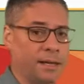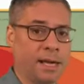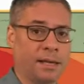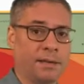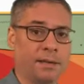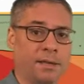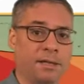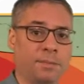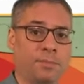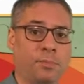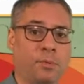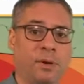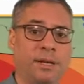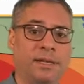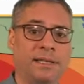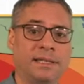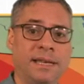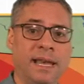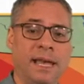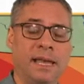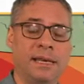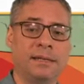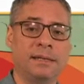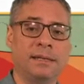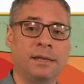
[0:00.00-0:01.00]
at this point
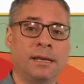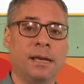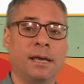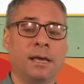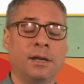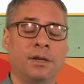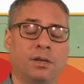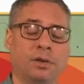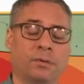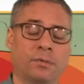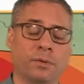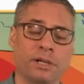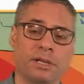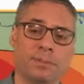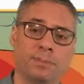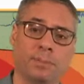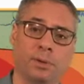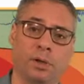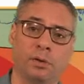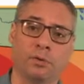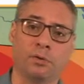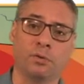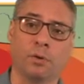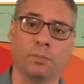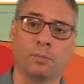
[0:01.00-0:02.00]
10 degrees
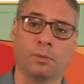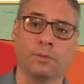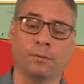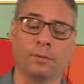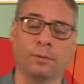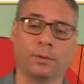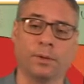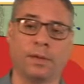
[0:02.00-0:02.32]
below normal for